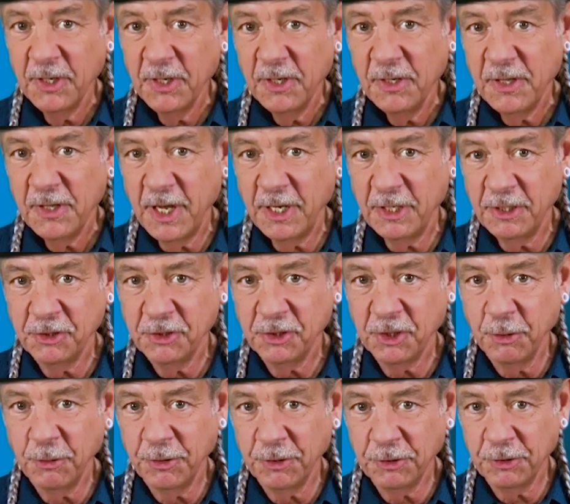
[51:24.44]
that is
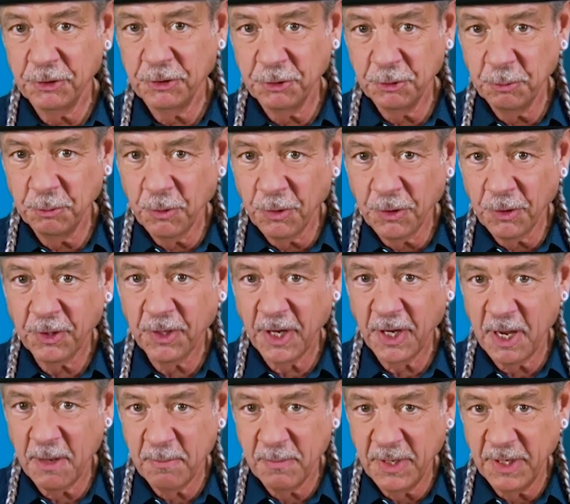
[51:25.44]
going to work
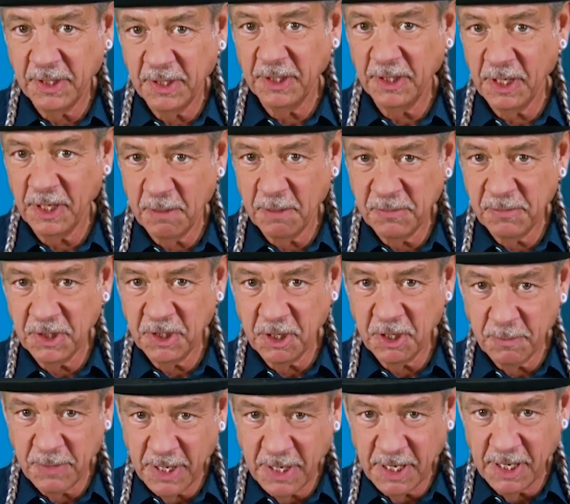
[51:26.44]
at making
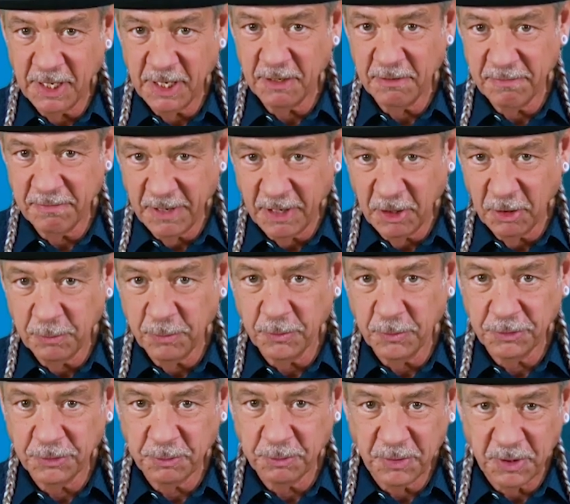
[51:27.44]
MDMA
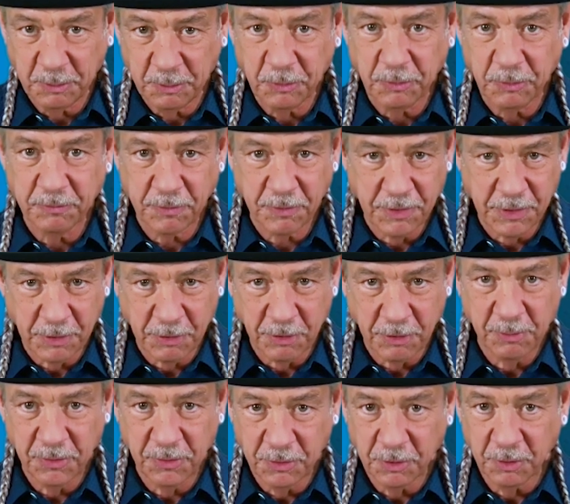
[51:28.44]
available to people for
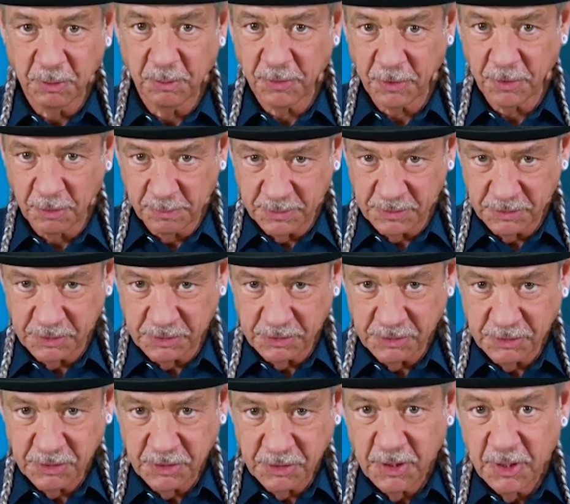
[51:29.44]
therapeutic
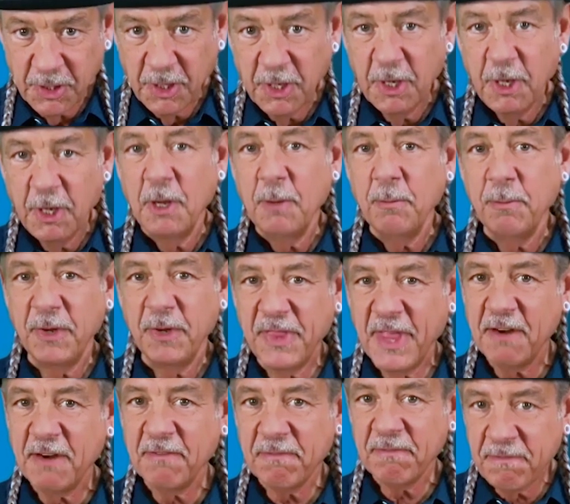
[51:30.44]
purposes. But
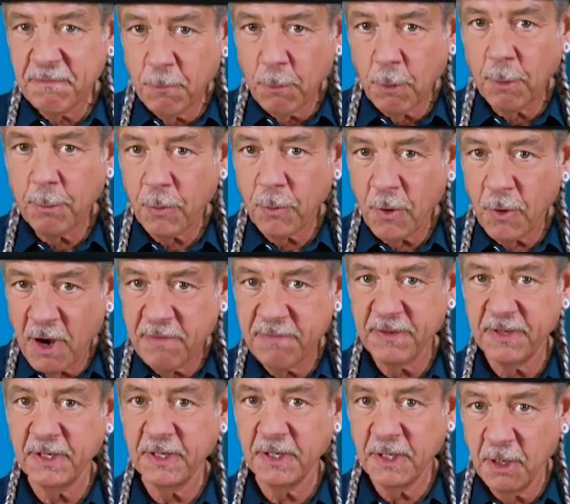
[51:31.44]
that
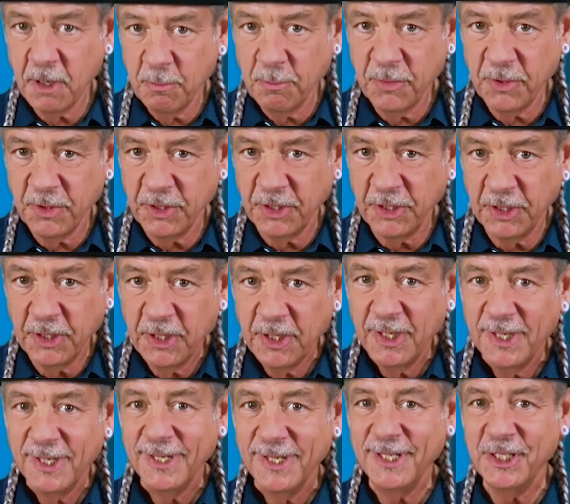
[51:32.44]
for-profit company
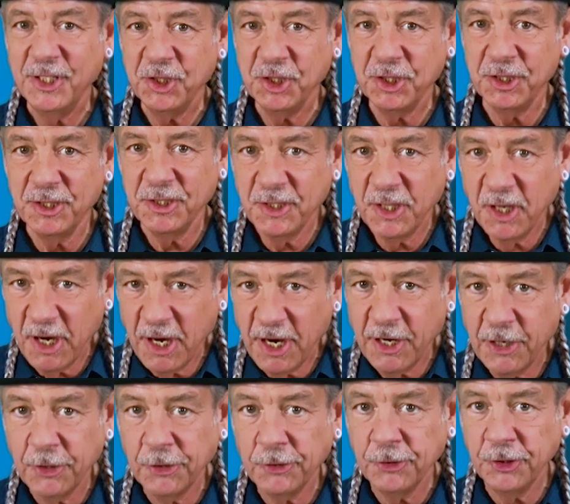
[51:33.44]
is
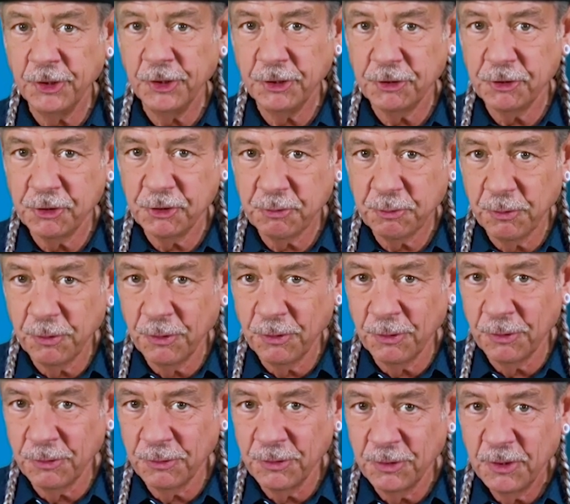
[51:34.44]
entirely
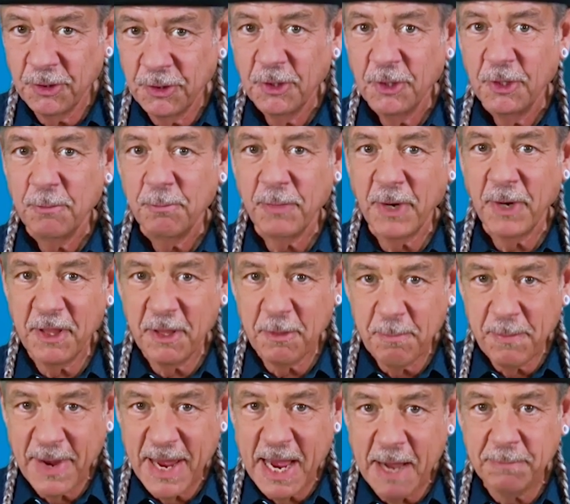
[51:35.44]
controlled by the
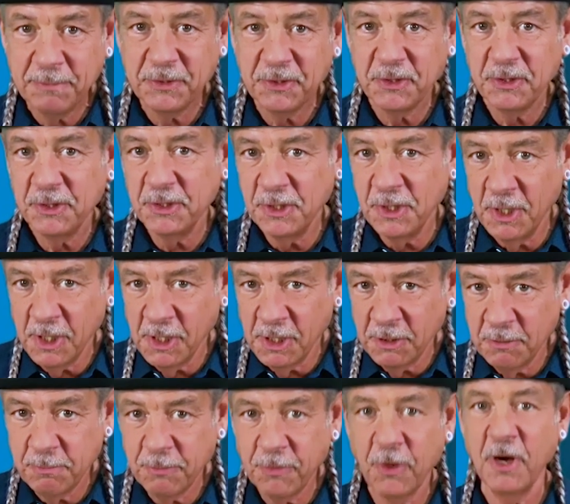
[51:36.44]
MAPS
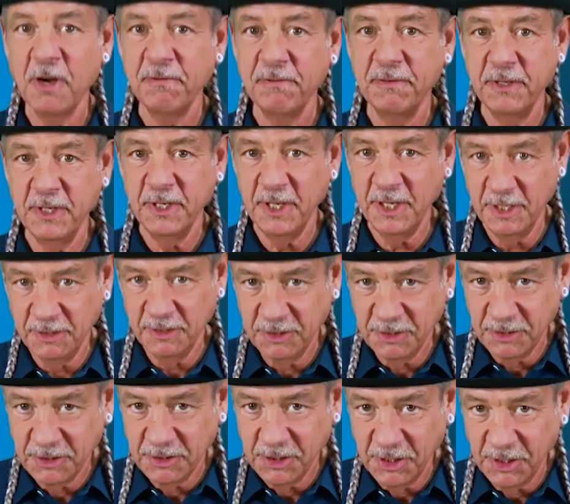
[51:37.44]
nonprofit
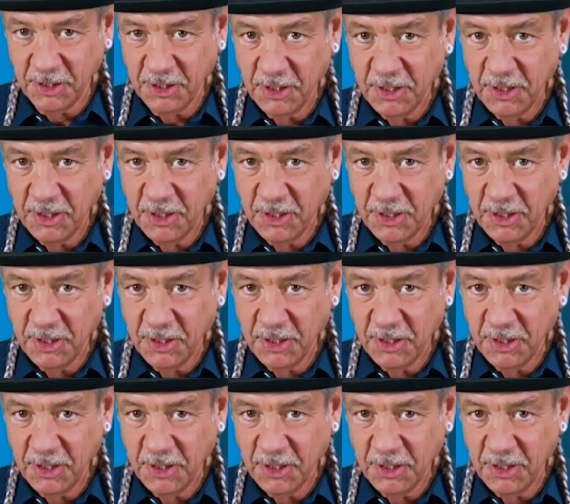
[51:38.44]
entity.